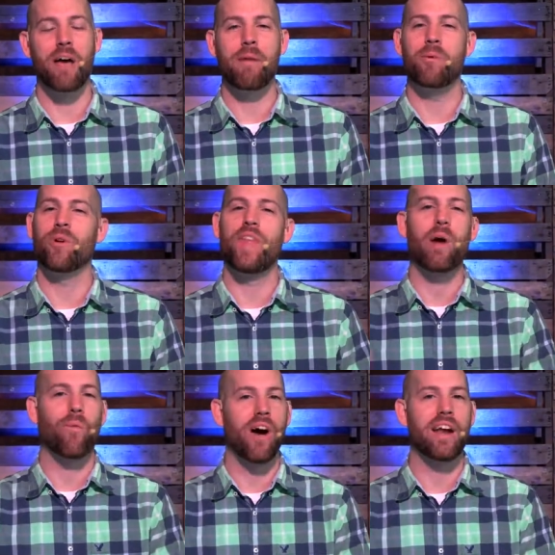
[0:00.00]
Maybe you're in that
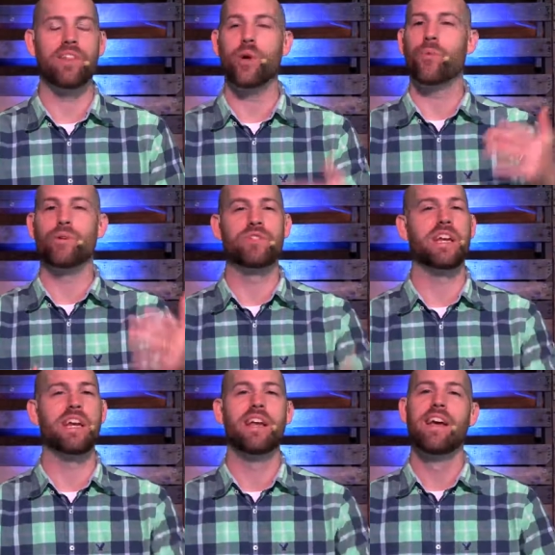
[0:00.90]
rut in the
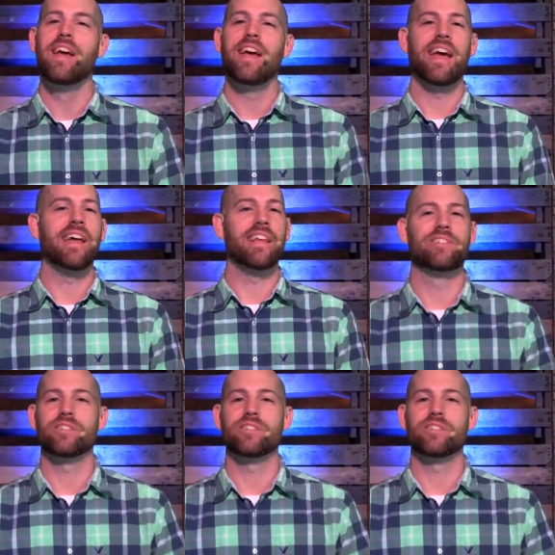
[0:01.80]
routine and it's